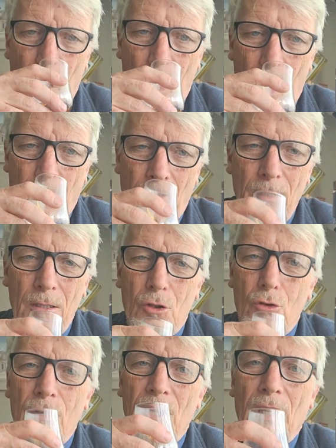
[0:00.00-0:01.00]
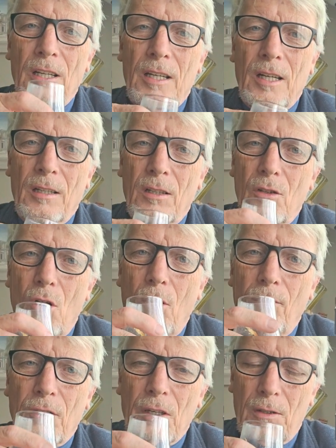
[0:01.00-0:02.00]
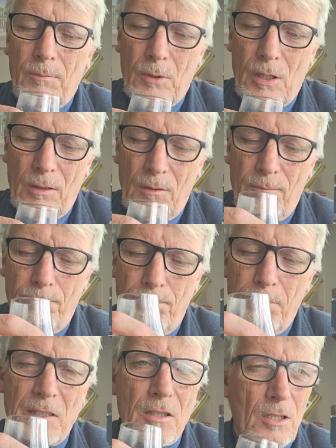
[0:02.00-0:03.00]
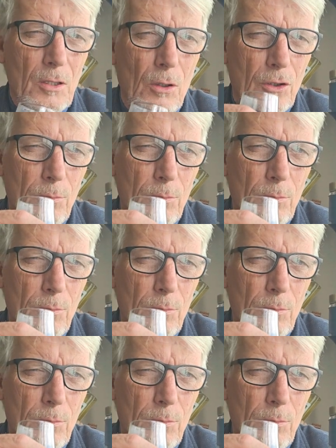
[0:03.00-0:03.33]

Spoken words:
I'm getting a treacly kind of toffee, kind of butterscotch